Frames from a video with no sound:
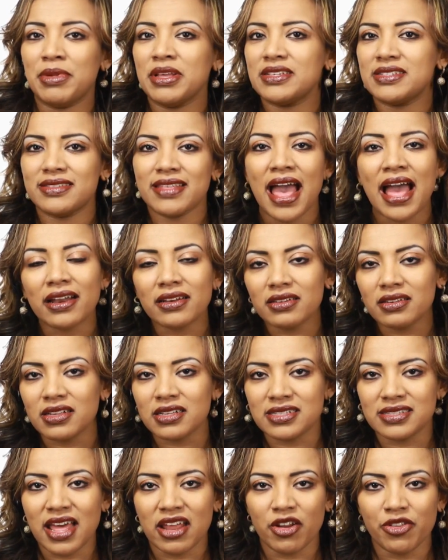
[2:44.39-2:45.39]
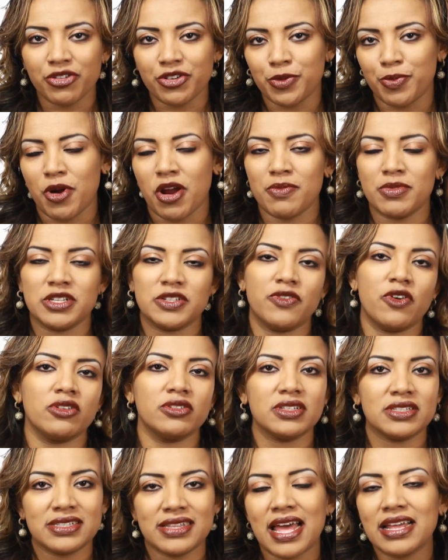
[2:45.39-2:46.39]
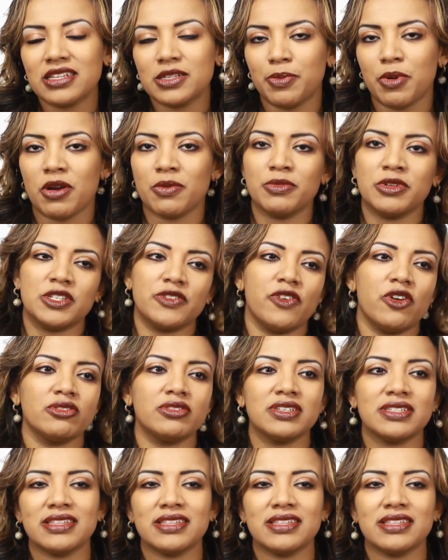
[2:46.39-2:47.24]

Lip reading: it's that other department's fault, it's that department's fault,